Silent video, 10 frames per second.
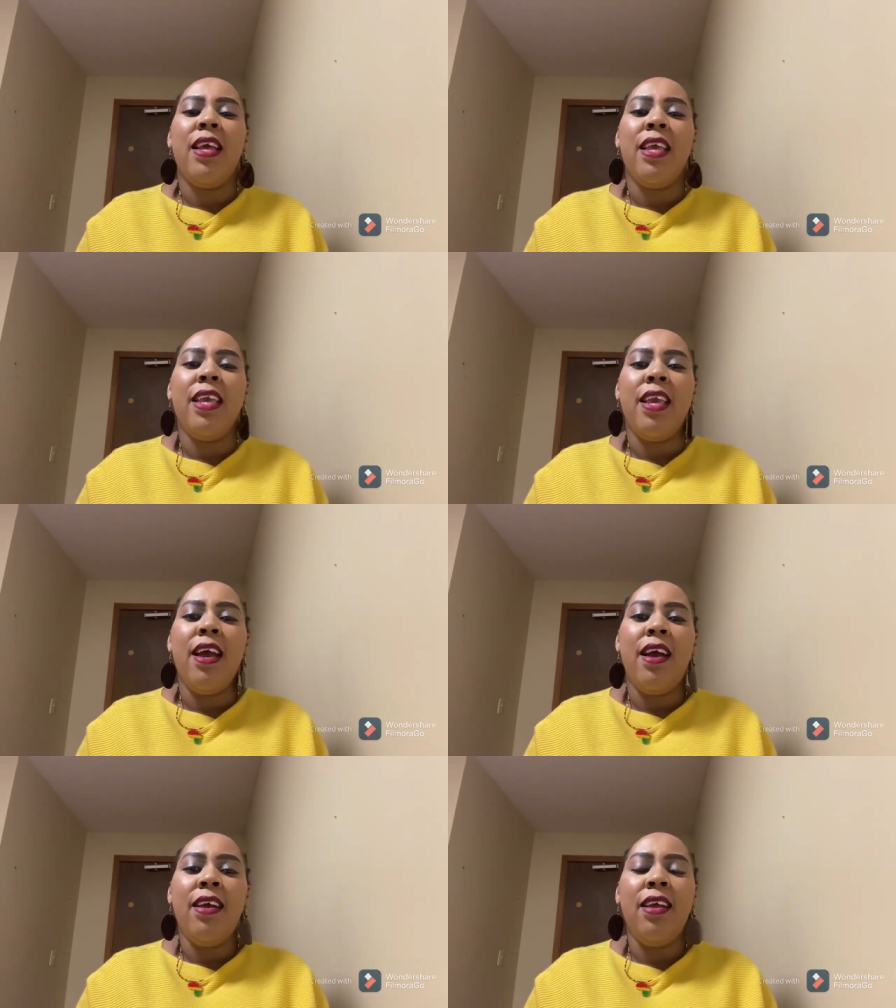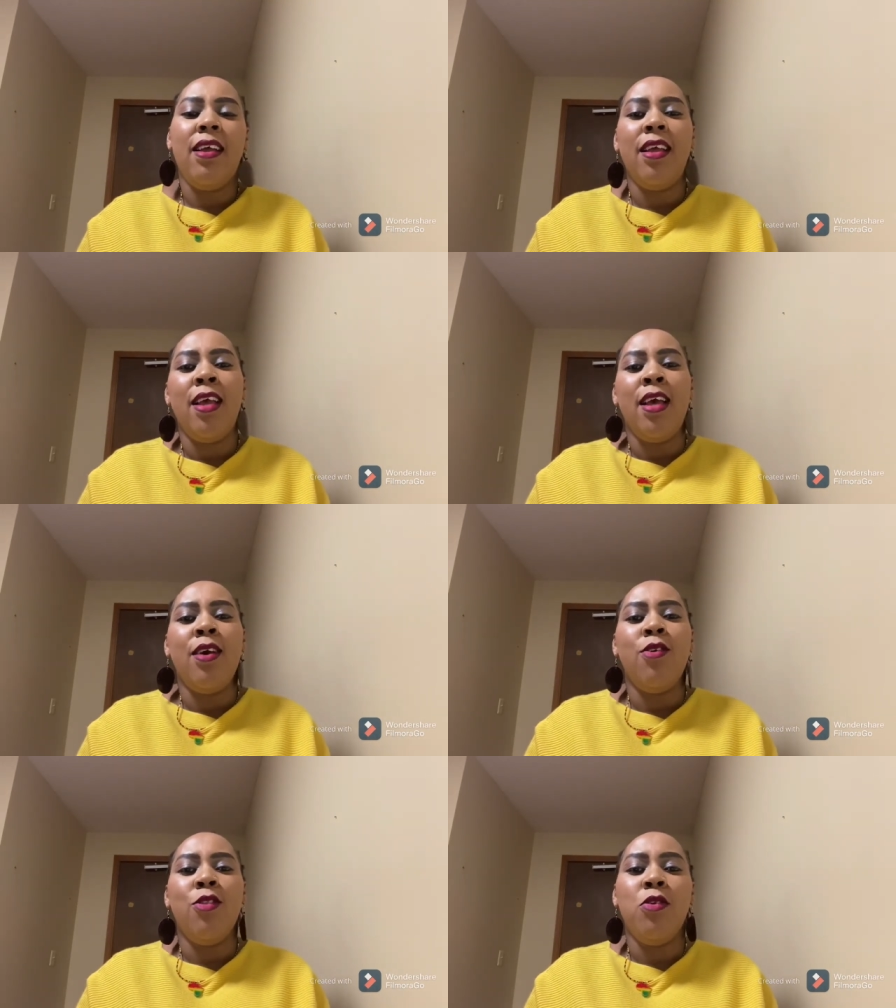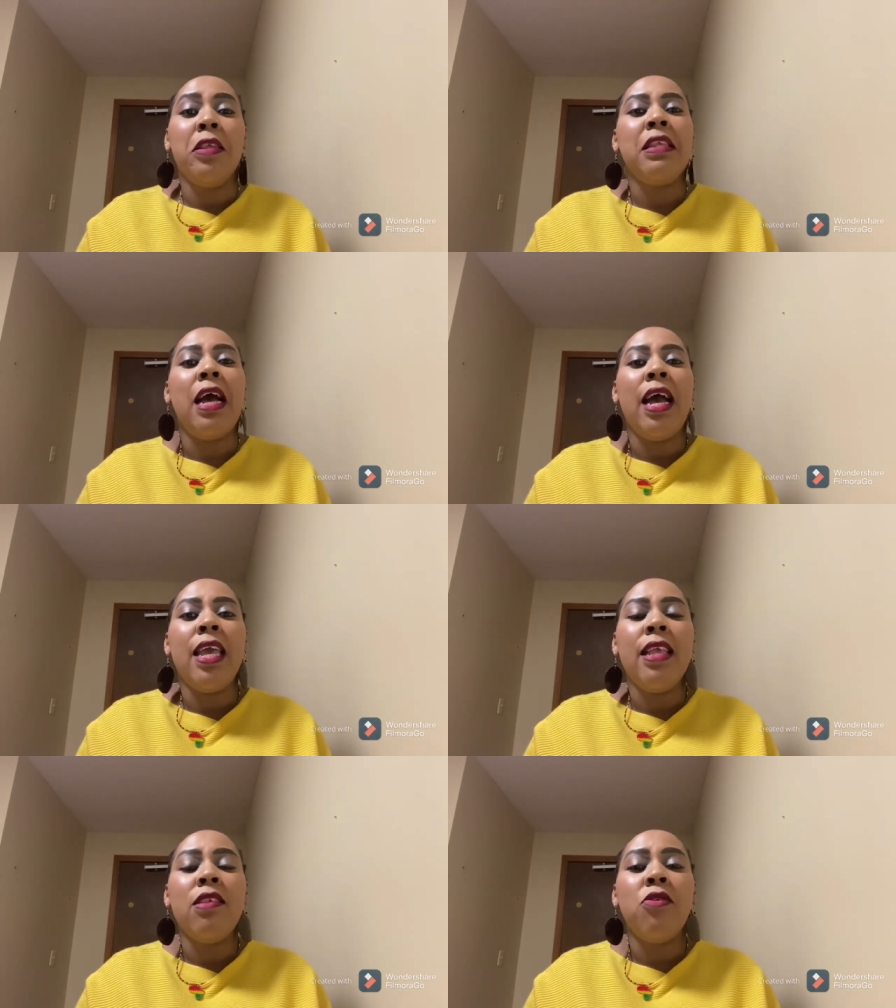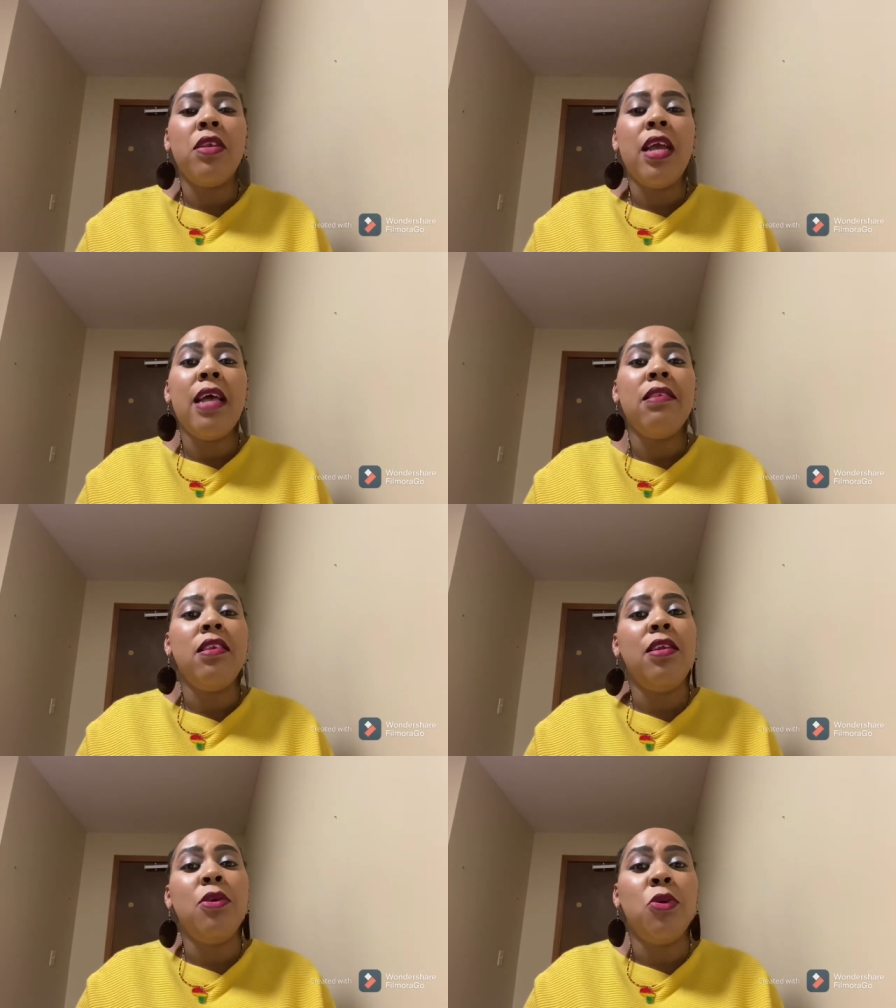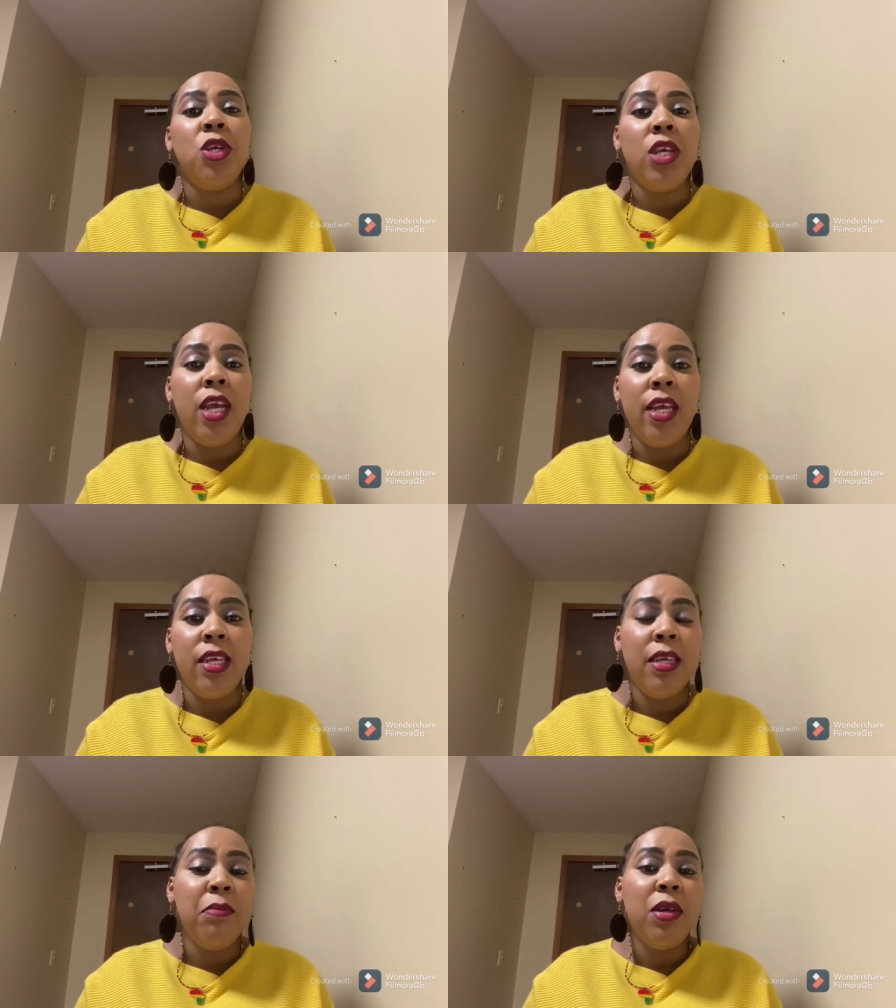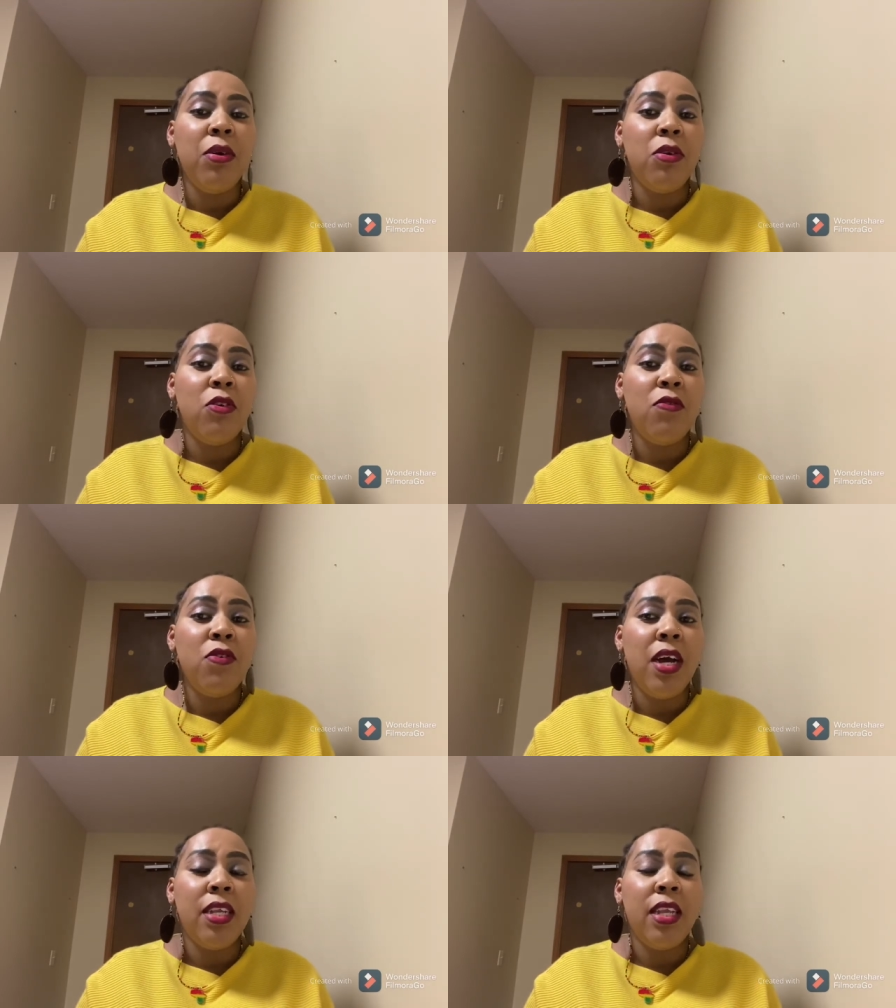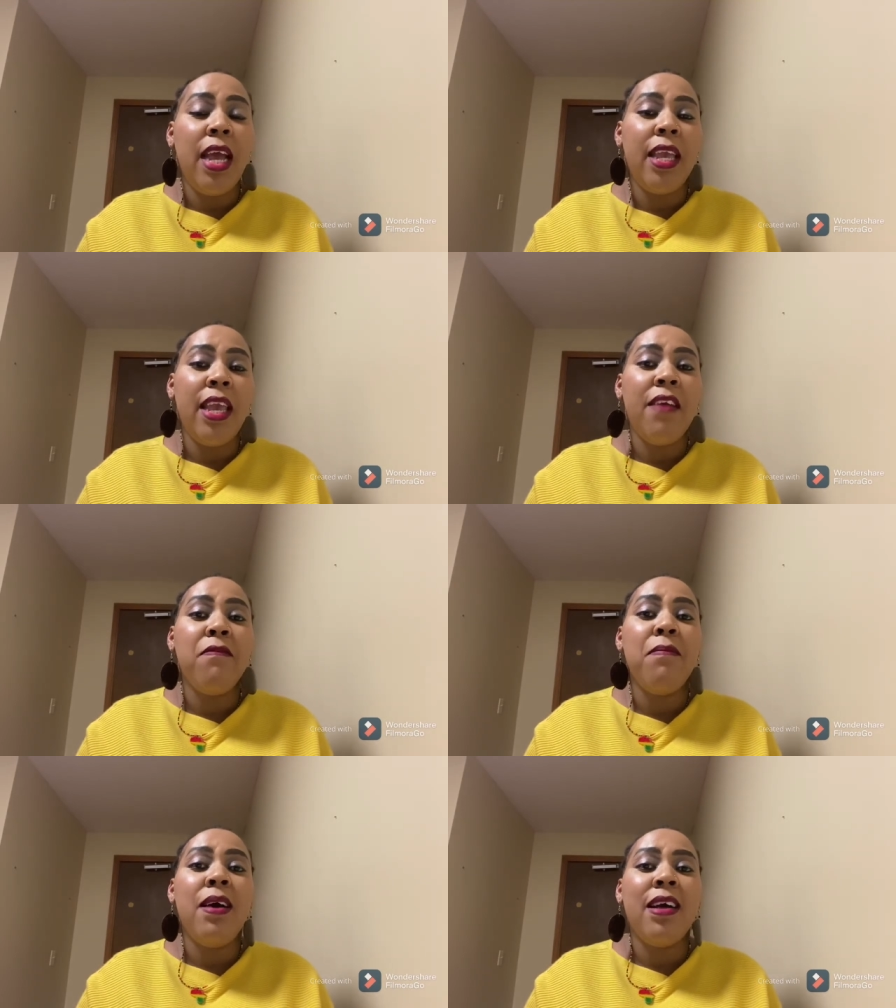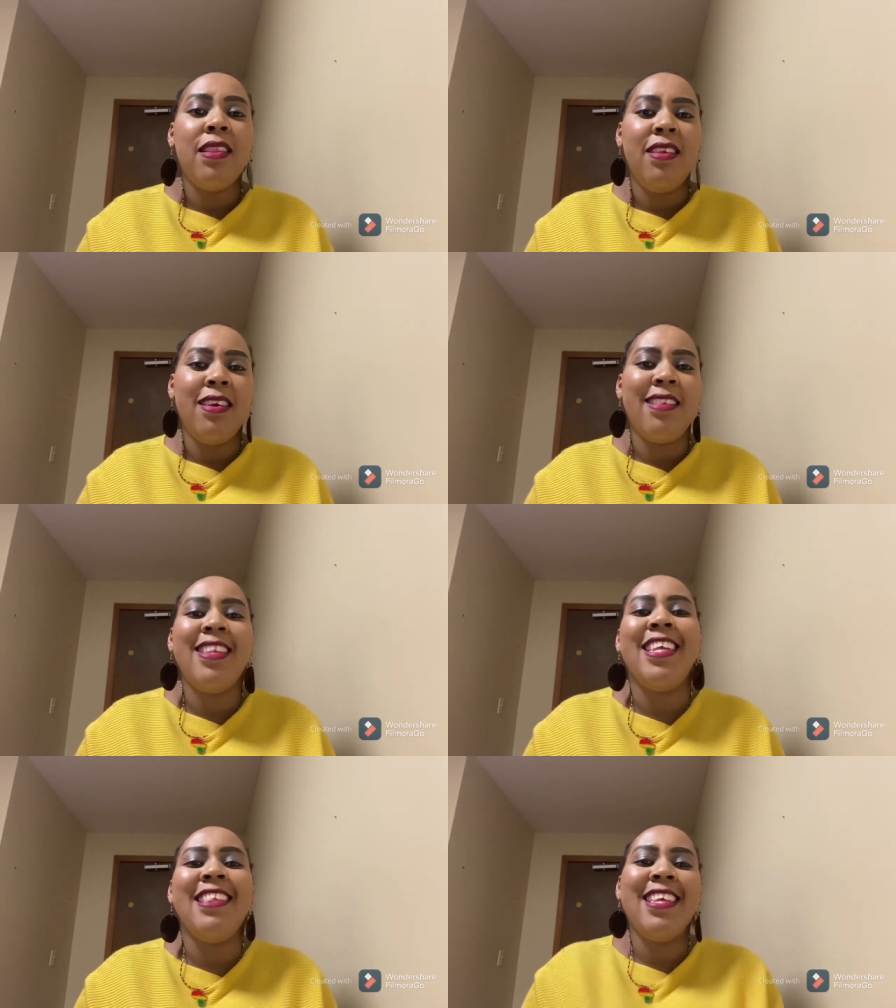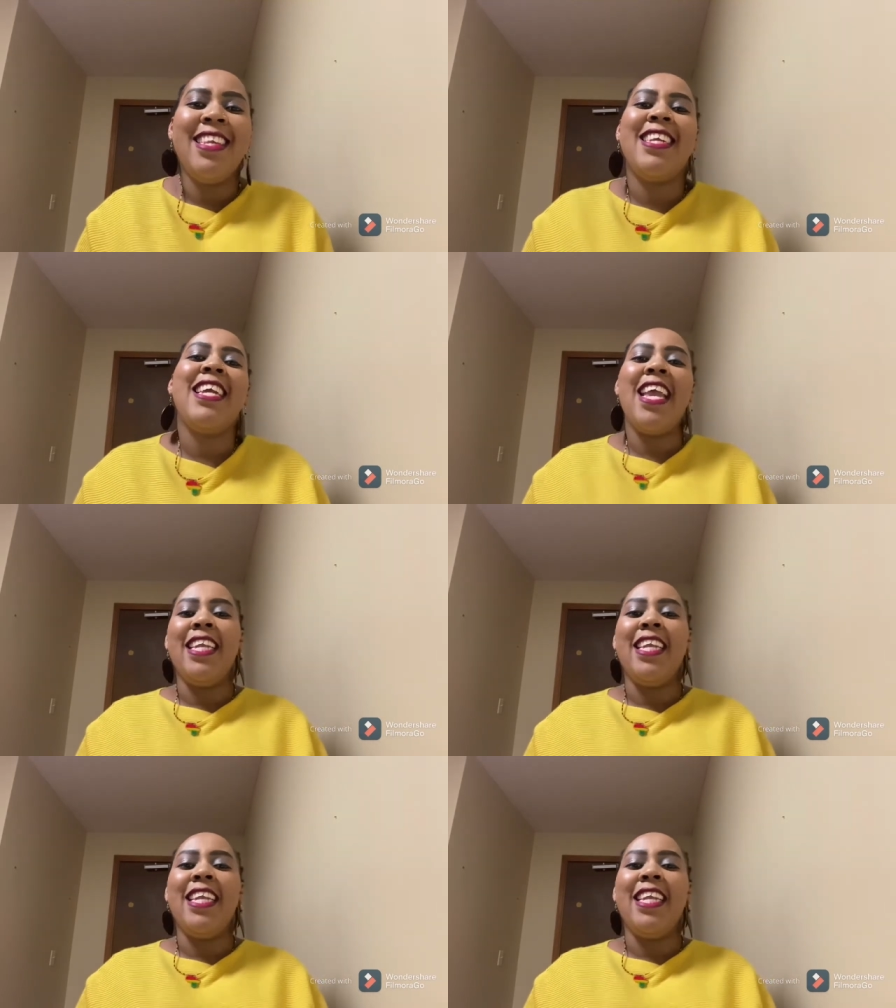Yeah, although size zote hazinitoshei because of what I gave birth just recently.